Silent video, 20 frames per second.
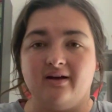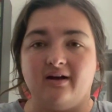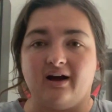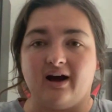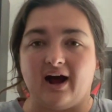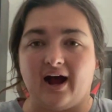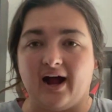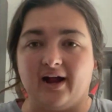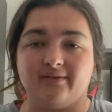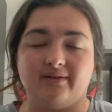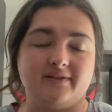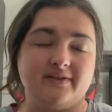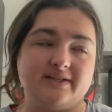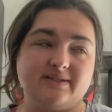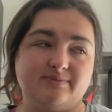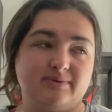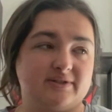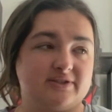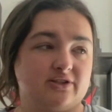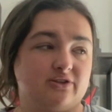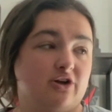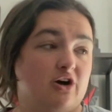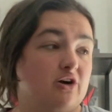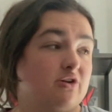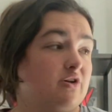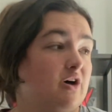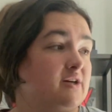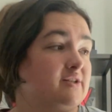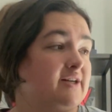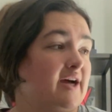I read these books a long,
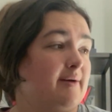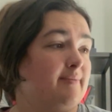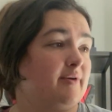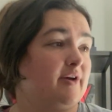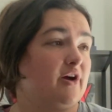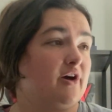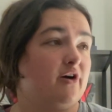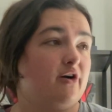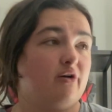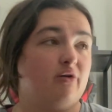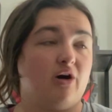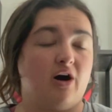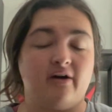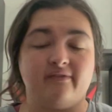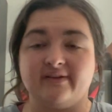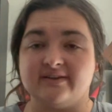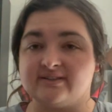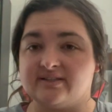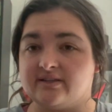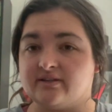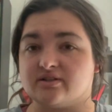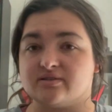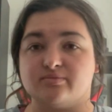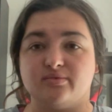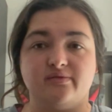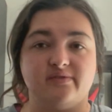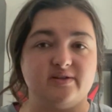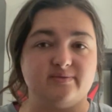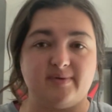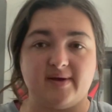long time ago. Obviously, there's
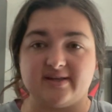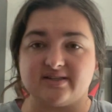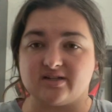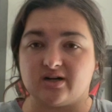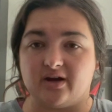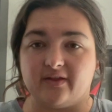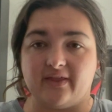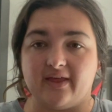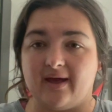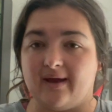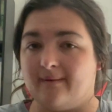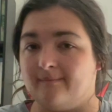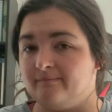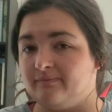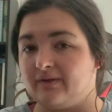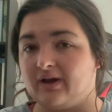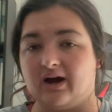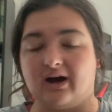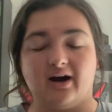movies based on them.